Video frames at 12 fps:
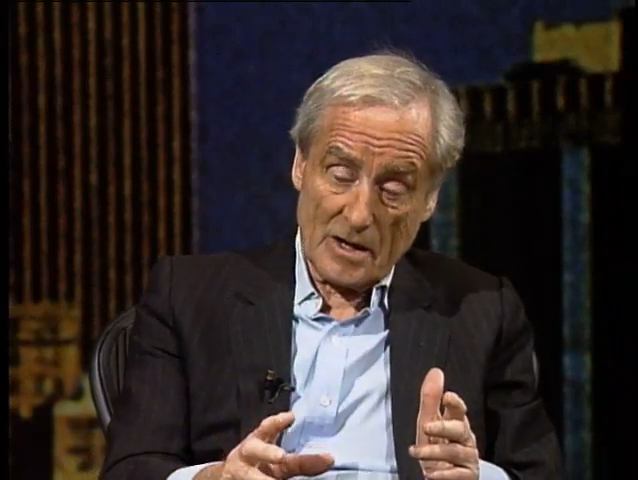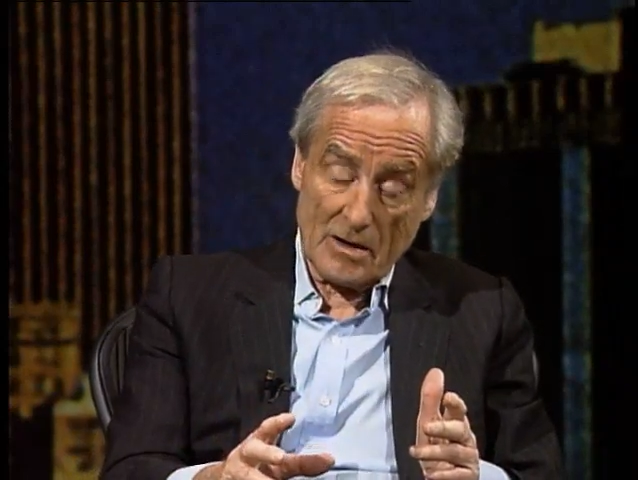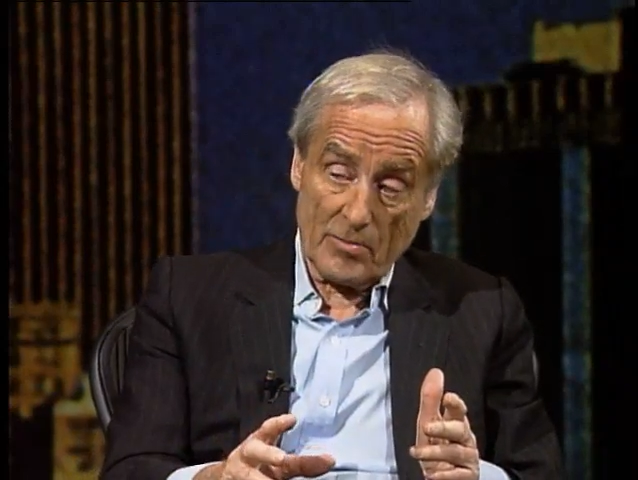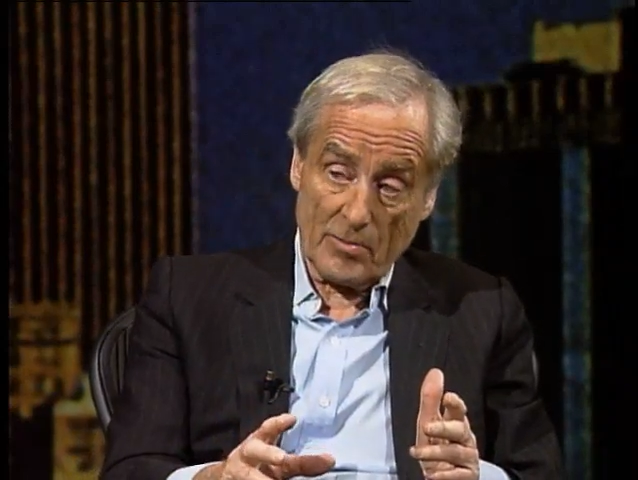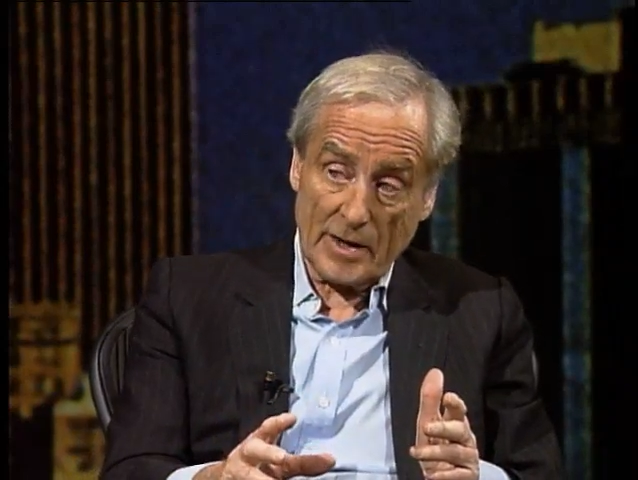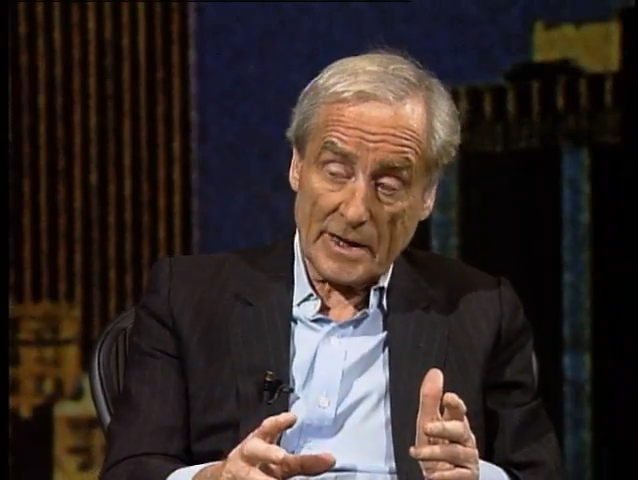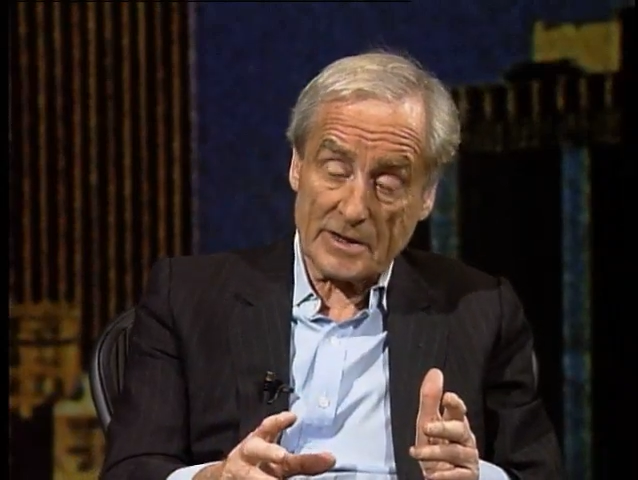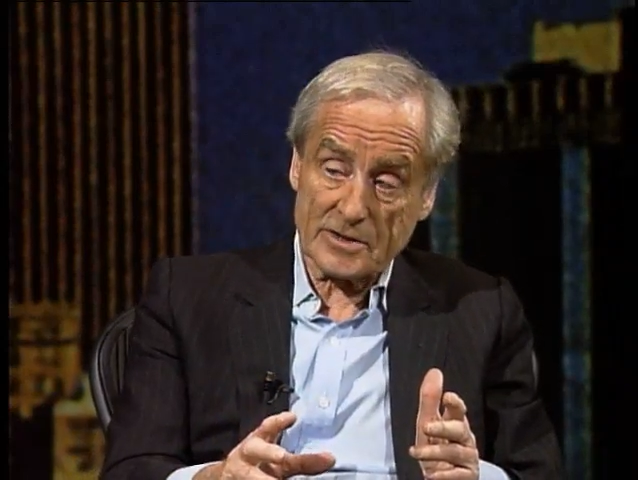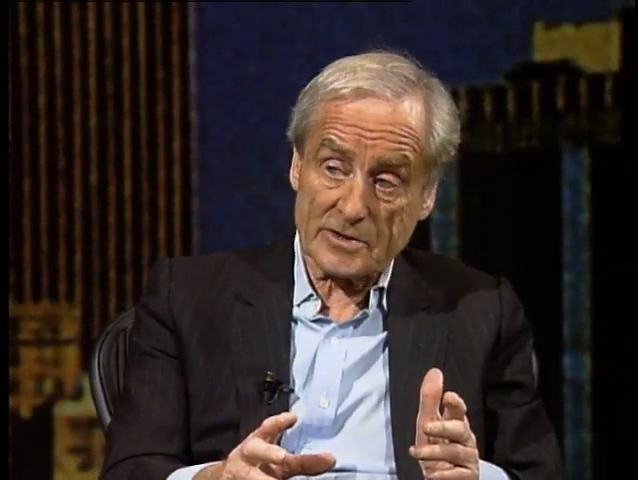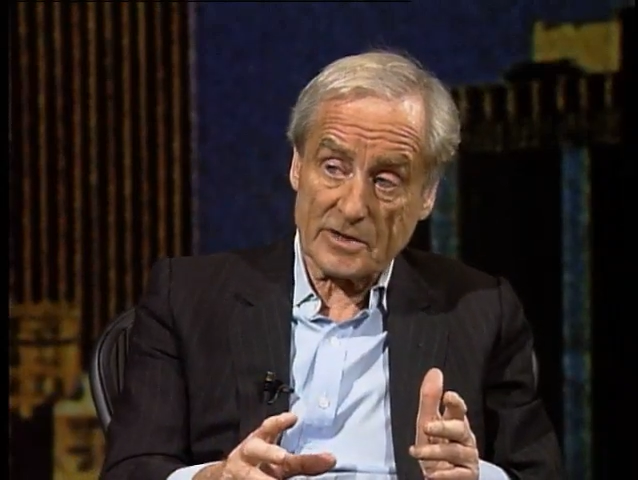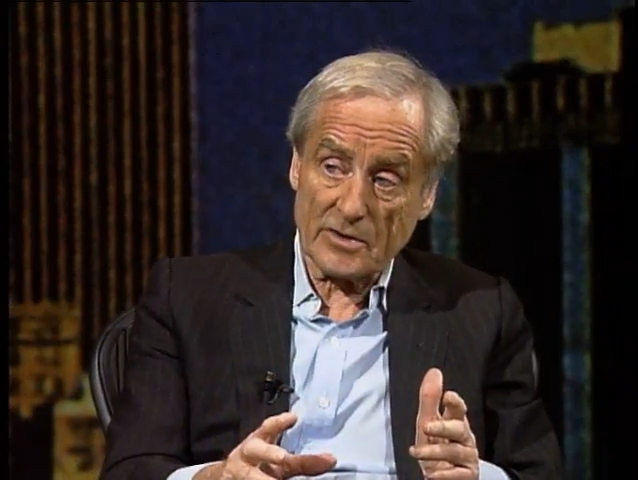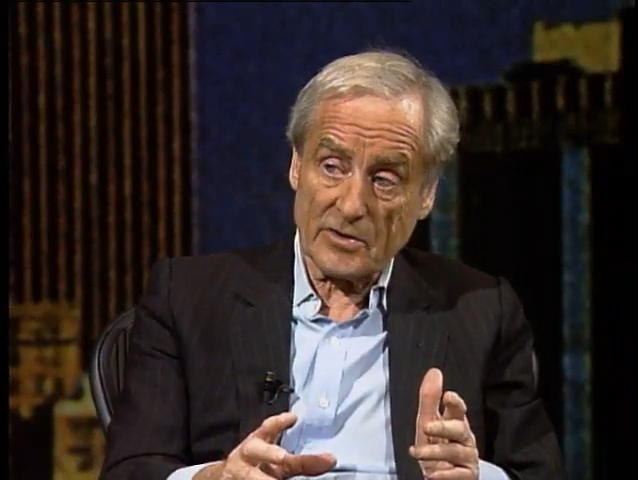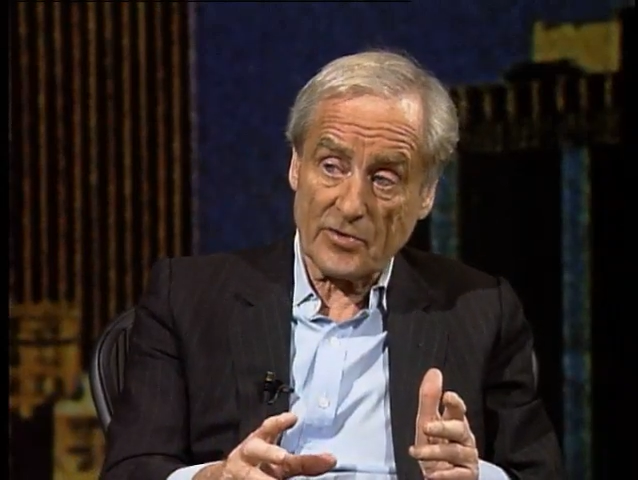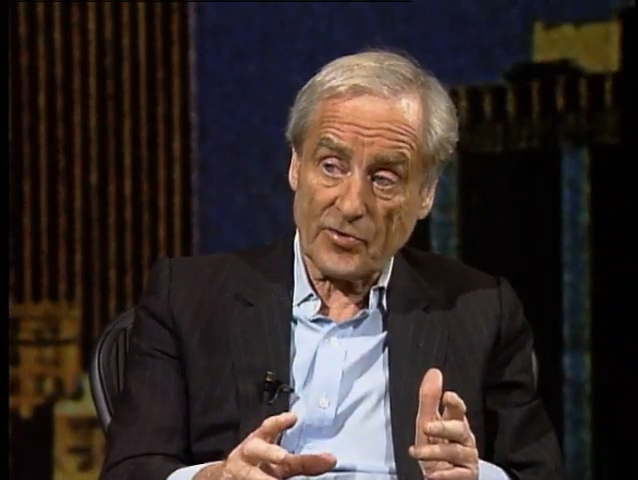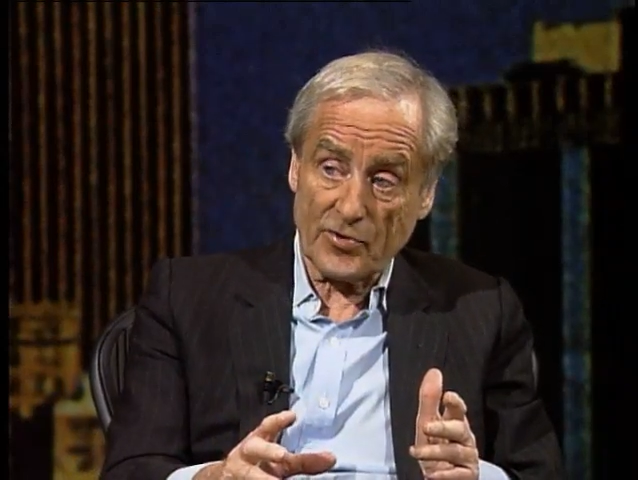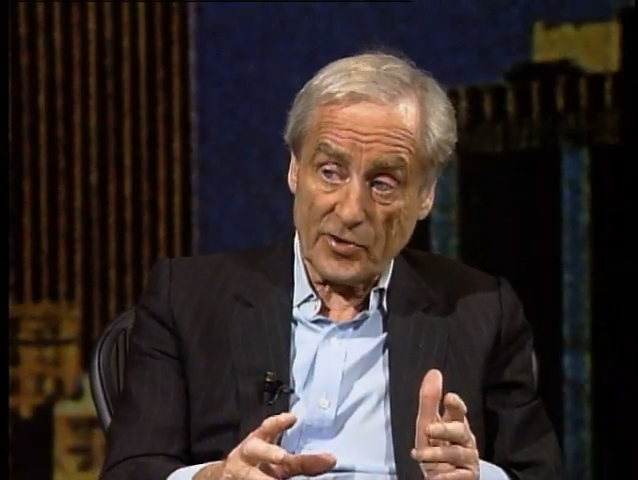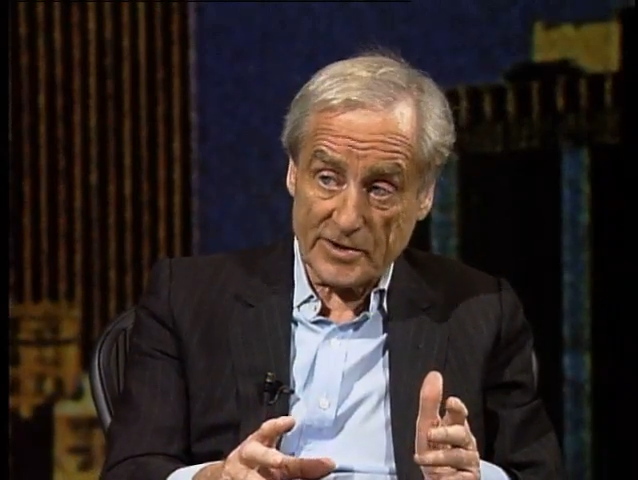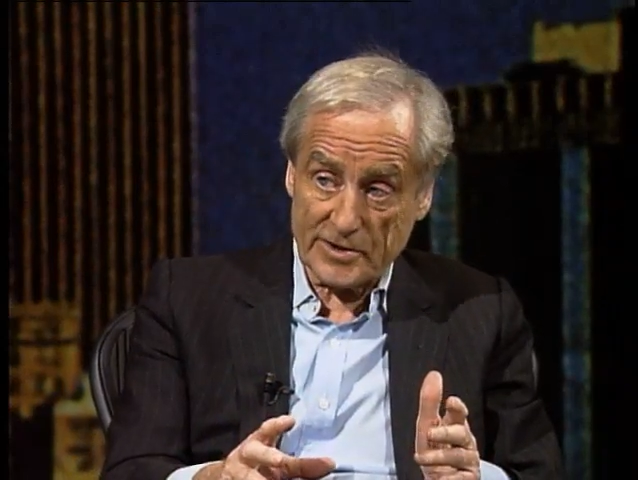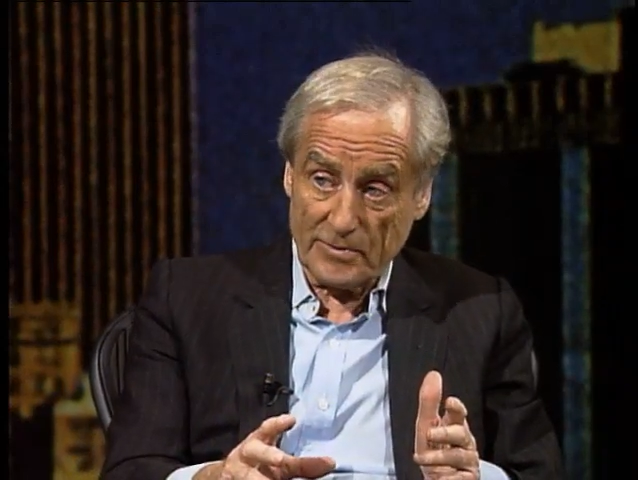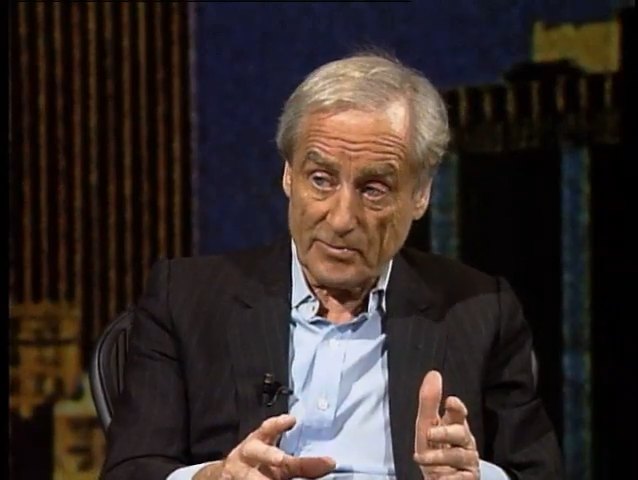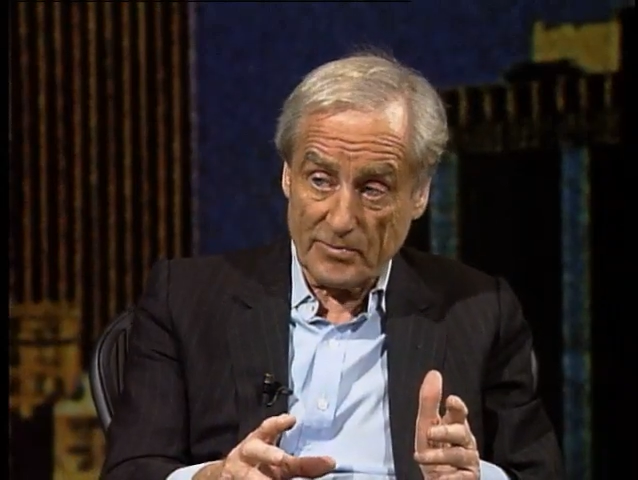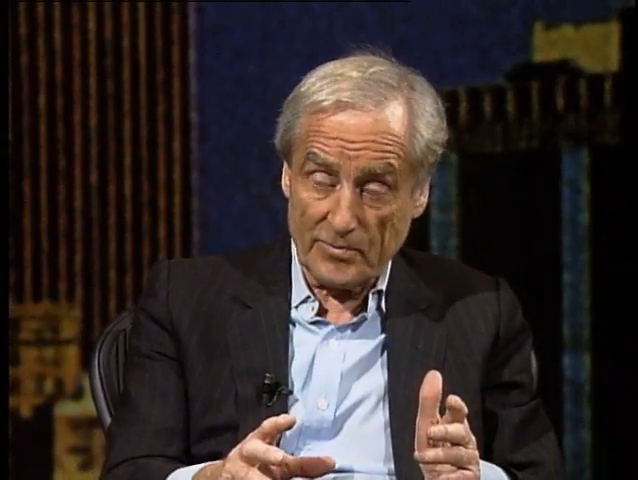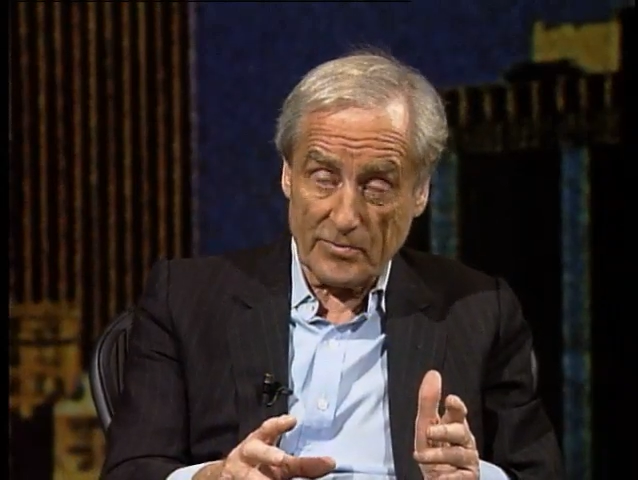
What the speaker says: makes 30